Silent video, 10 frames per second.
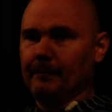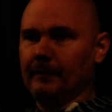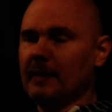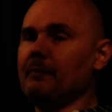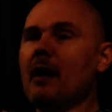
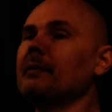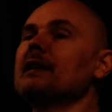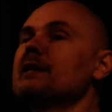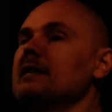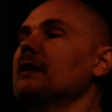The
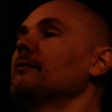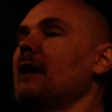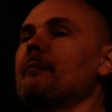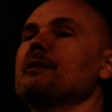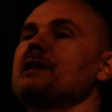Pumpkins didn't
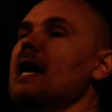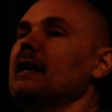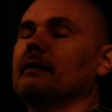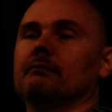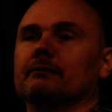
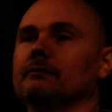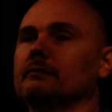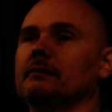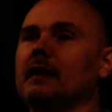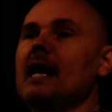represent
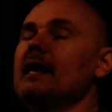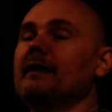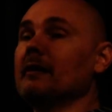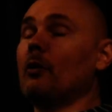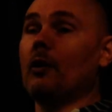
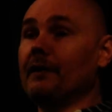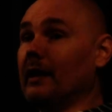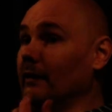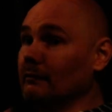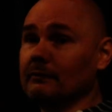anything more
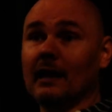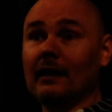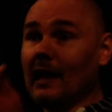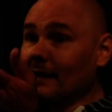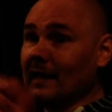than, I
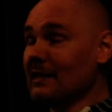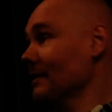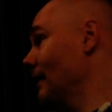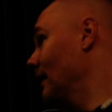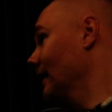like that
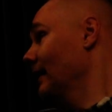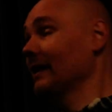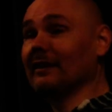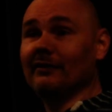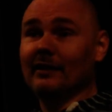song, I
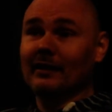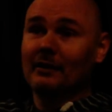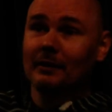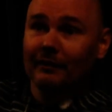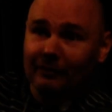like the
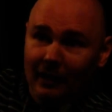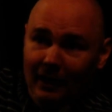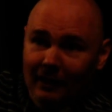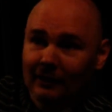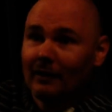video where you're
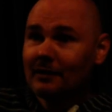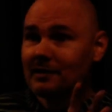flying across